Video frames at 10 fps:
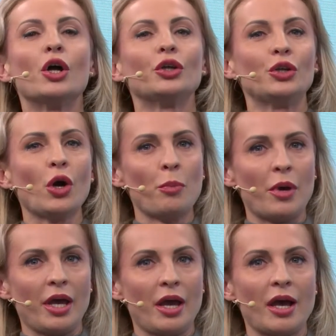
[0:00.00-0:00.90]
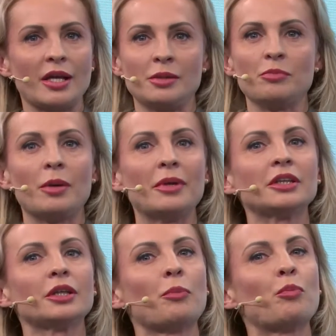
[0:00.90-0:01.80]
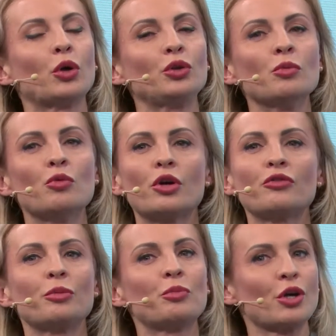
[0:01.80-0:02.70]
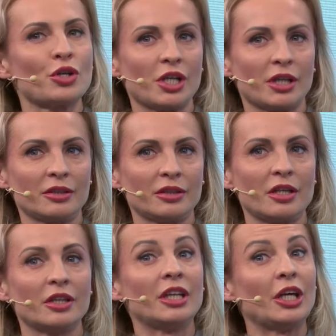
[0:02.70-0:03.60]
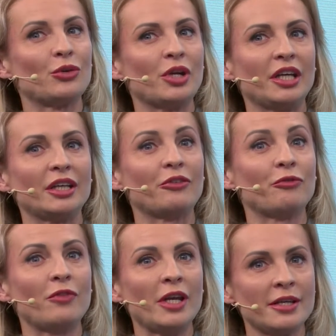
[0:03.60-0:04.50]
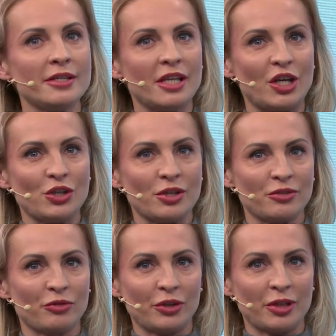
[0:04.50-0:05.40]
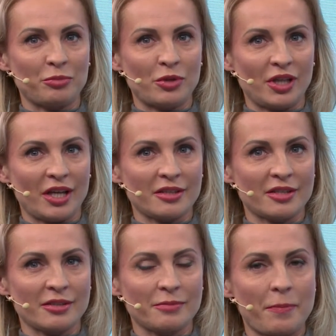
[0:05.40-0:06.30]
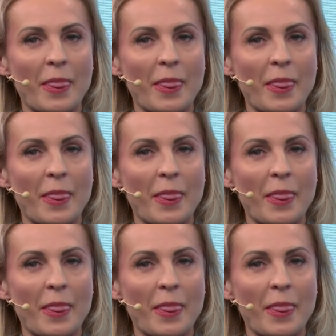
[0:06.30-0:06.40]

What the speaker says: Yope has implemented a podium-worthy project. They created filling stations for their products.